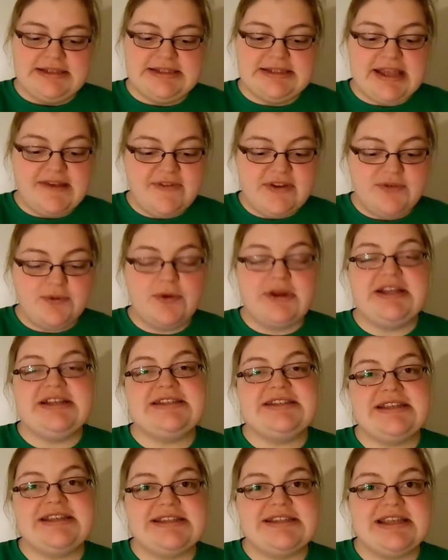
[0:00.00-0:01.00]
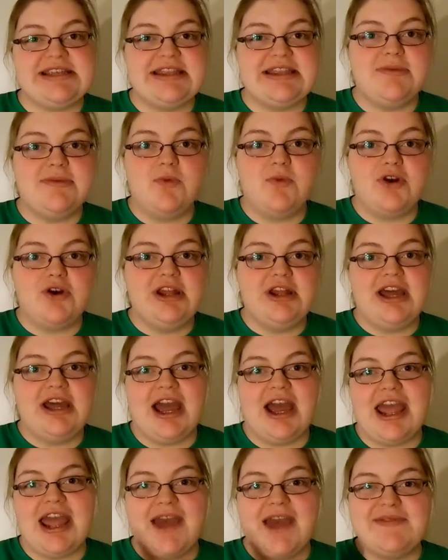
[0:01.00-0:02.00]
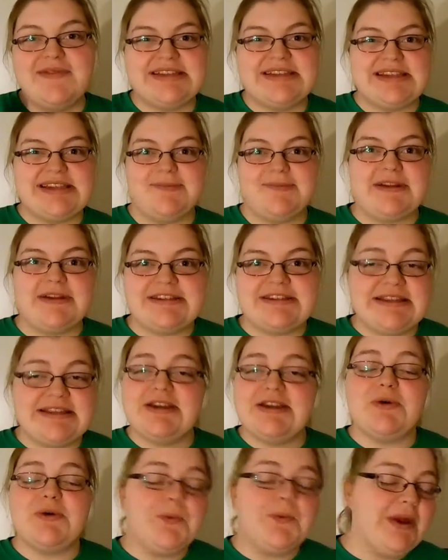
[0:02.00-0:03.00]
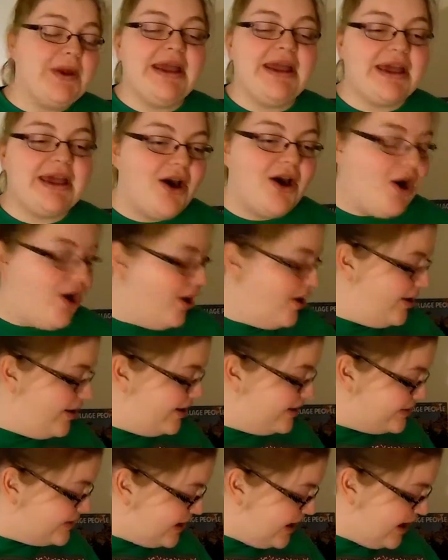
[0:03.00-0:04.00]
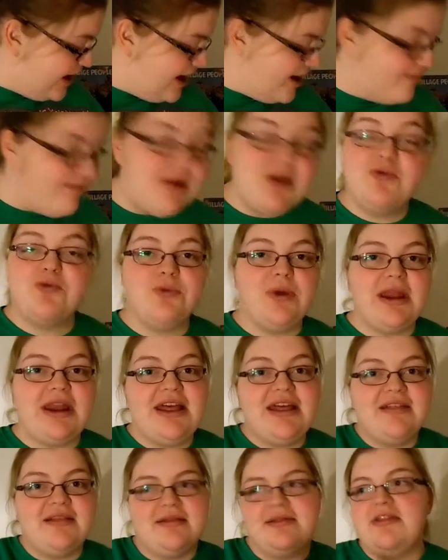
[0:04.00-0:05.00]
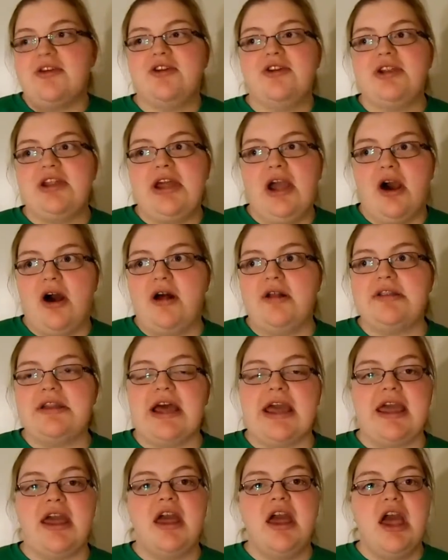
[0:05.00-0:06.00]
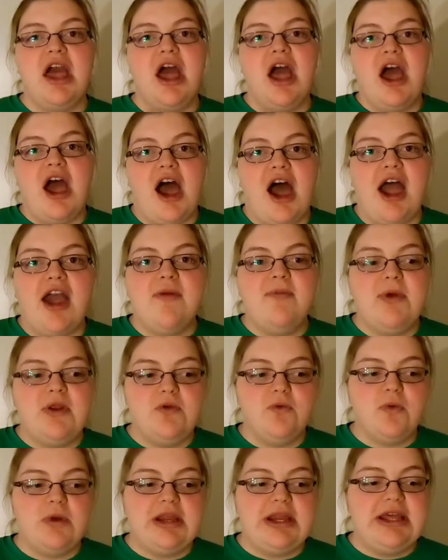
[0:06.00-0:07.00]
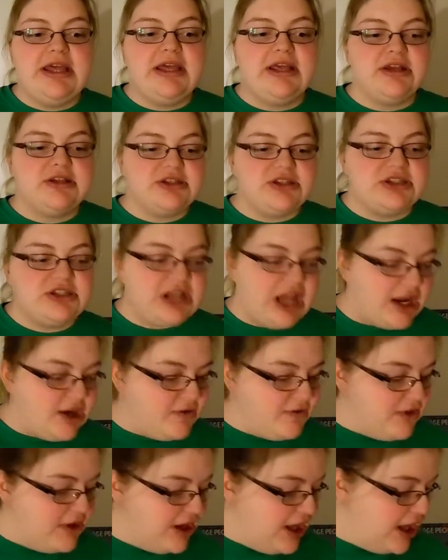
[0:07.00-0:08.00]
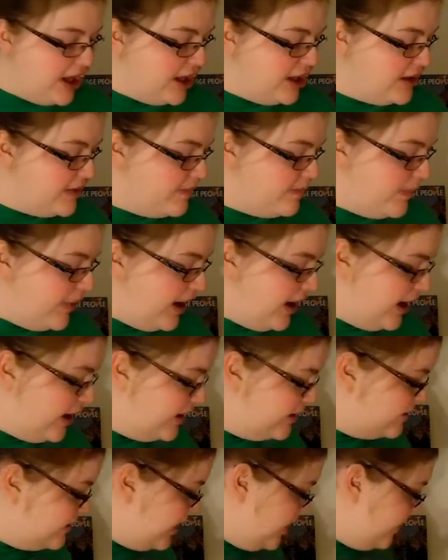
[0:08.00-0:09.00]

7.26 in the morning. I haven't slept a single wink all night. I've been reading literally all night. I've been reading Shadow of the Night by